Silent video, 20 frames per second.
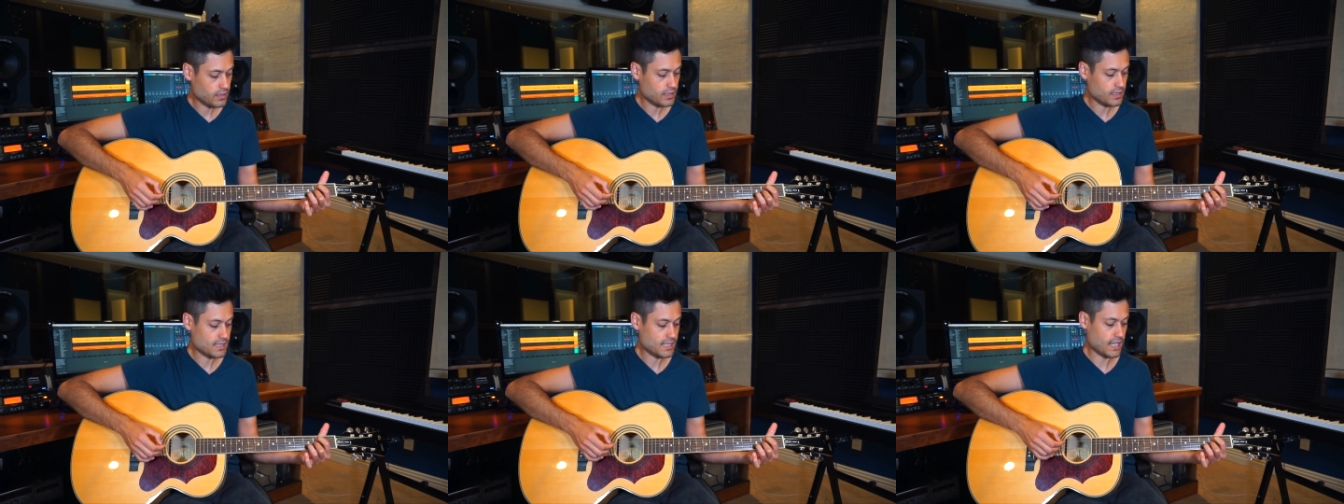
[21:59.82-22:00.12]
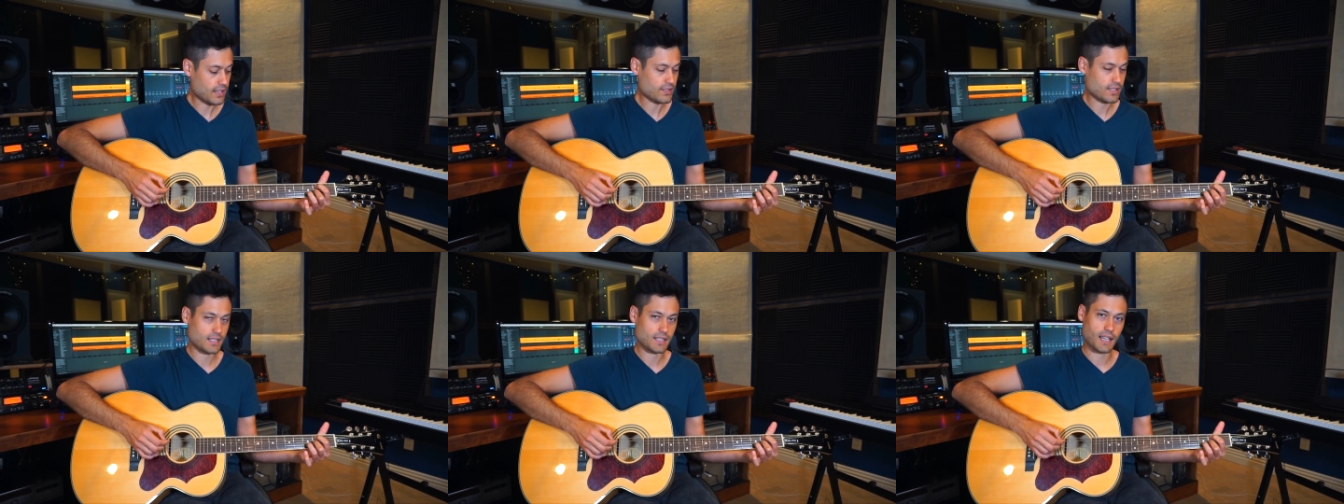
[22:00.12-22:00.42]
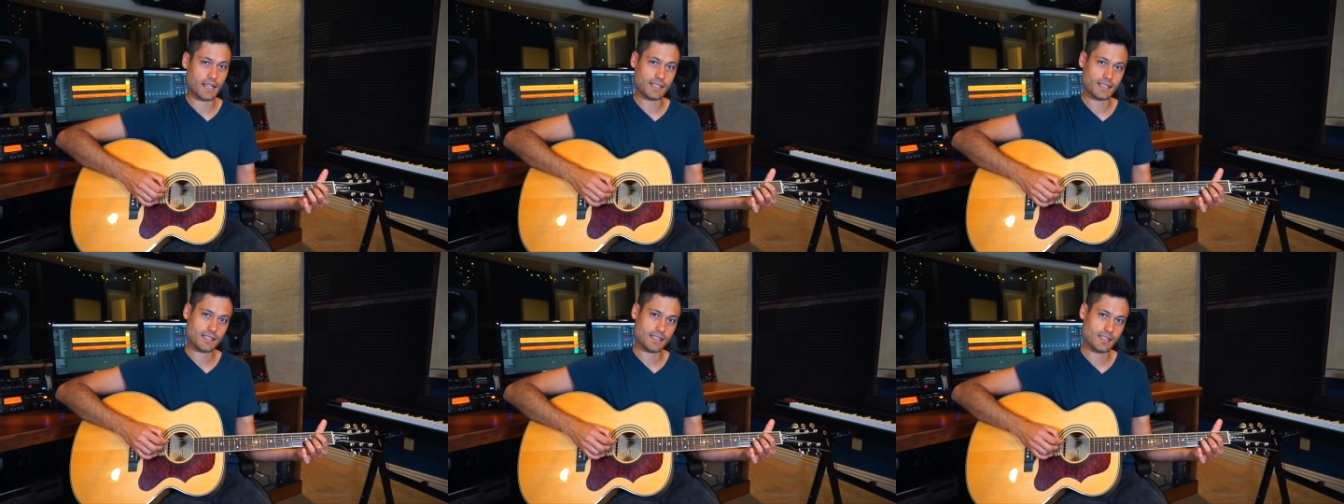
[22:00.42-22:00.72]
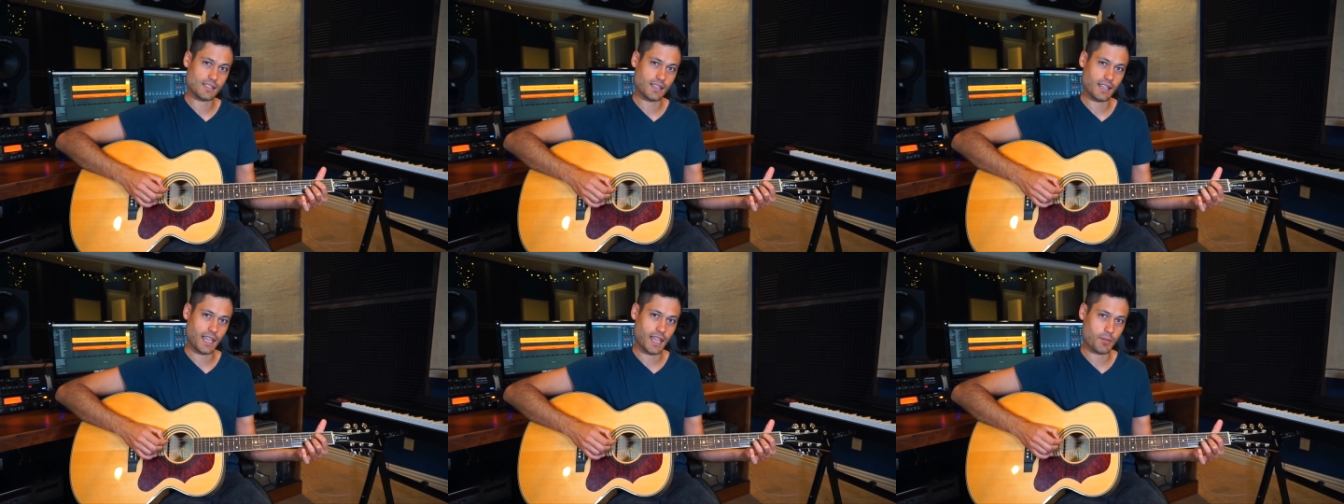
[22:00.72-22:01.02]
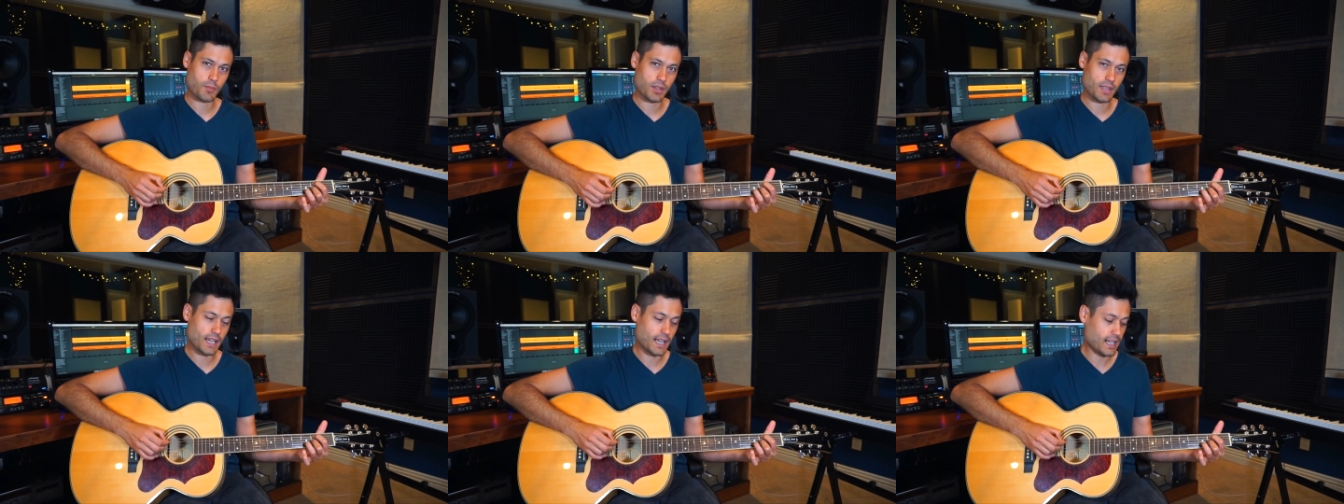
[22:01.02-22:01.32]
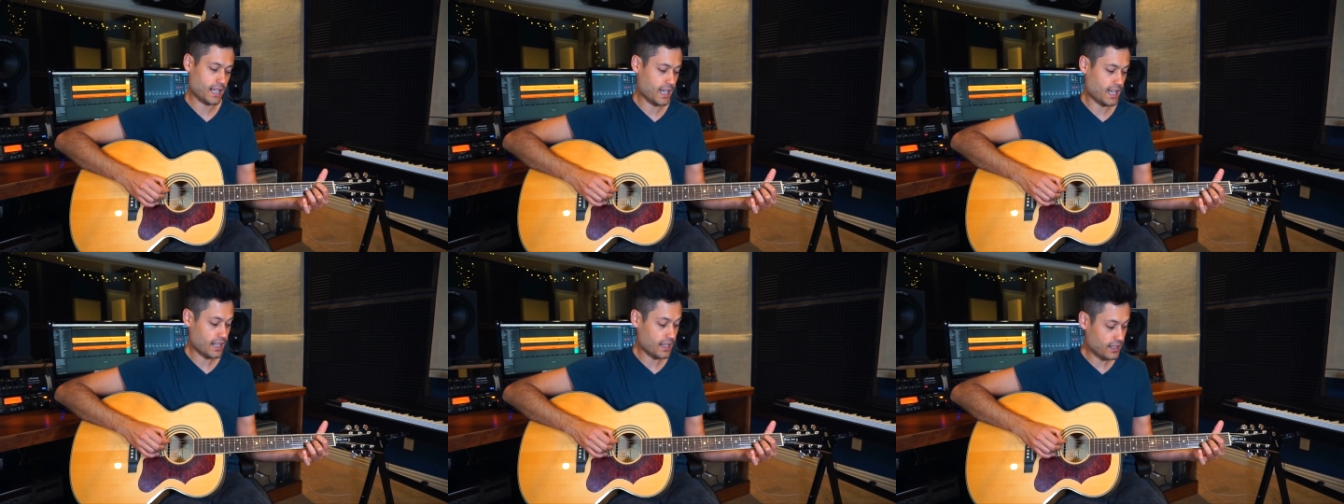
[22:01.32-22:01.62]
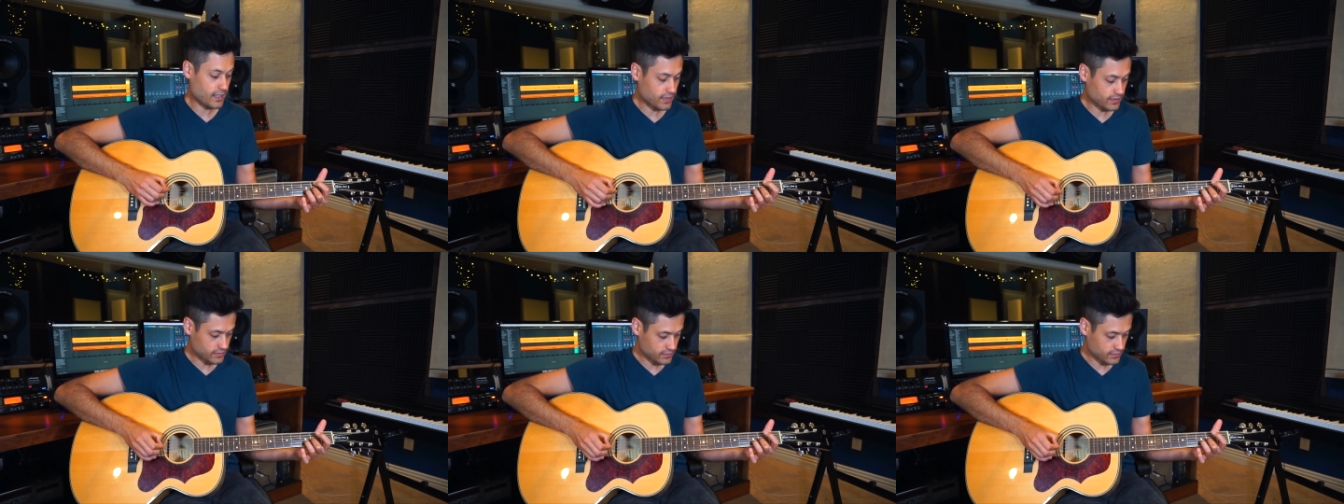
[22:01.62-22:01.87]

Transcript: Sounds nice to hammer that guy on.